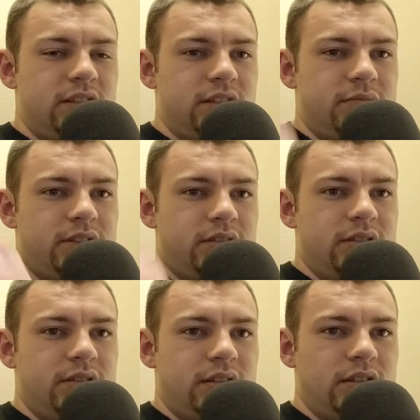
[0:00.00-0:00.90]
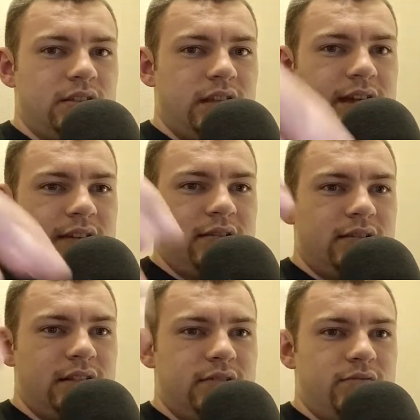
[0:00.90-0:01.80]
But it's like that,
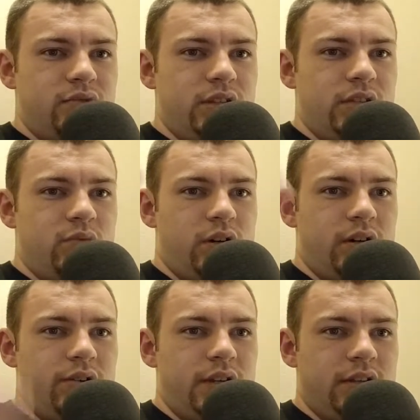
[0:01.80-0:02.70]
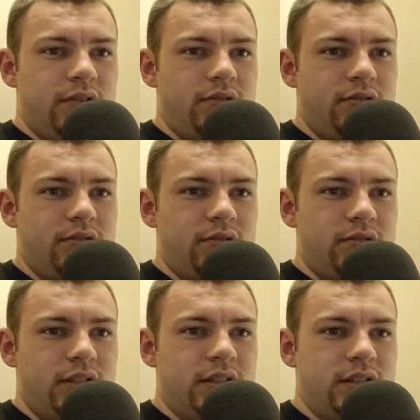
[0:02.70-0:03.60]
like really watered down,
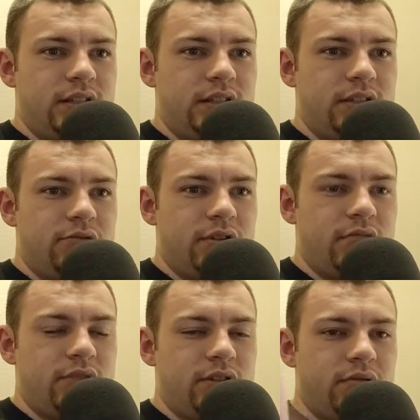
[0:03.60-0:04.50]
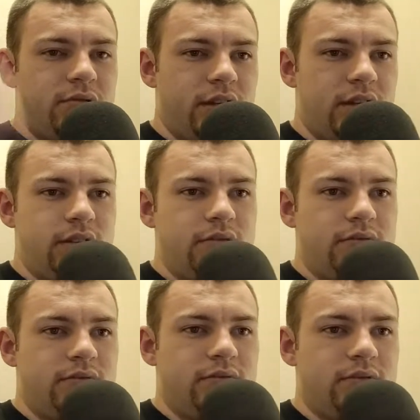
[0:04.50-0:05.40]
and then like cream soda kind of.